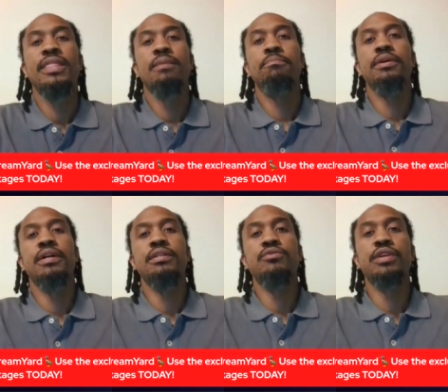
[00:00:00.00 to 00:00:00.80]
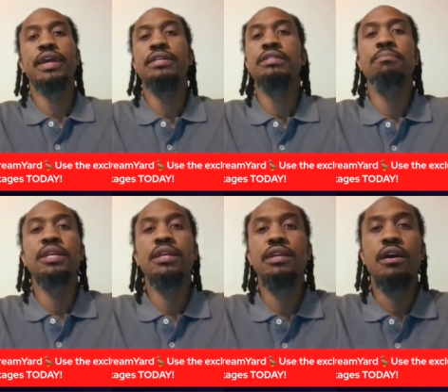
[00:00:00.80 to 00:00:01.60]
but you can't submit
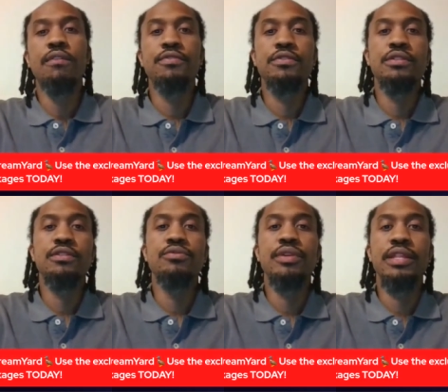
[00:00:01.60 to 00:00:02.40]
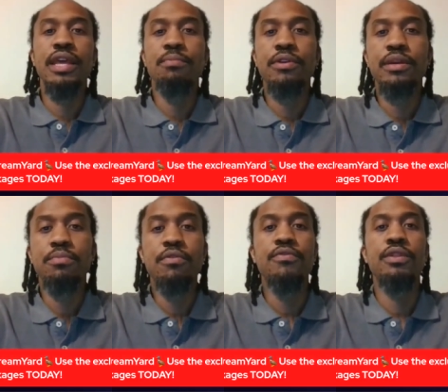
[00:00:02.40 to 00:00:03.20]
any offers until you get that
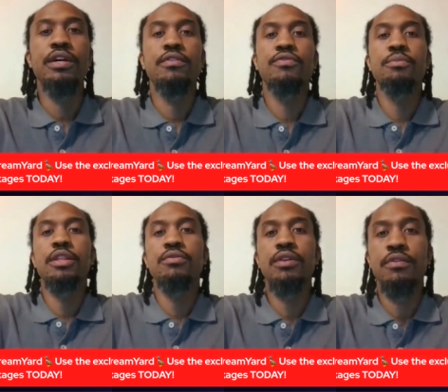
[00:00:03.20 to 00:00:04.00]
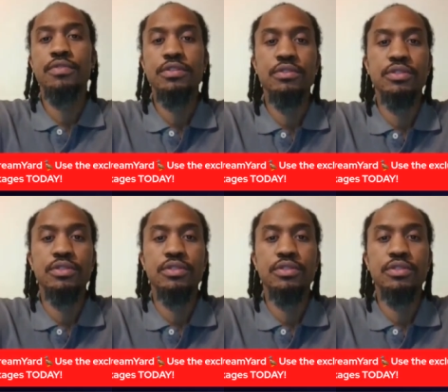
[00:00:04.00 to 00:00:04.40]
pre-approval letter from a loan officer.